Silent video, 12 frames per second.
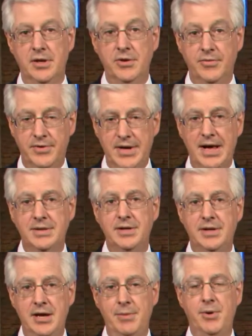you've got to
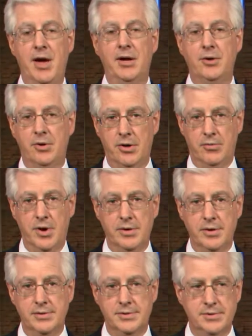keep accurate
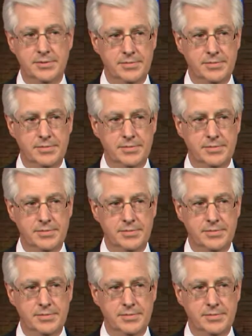records.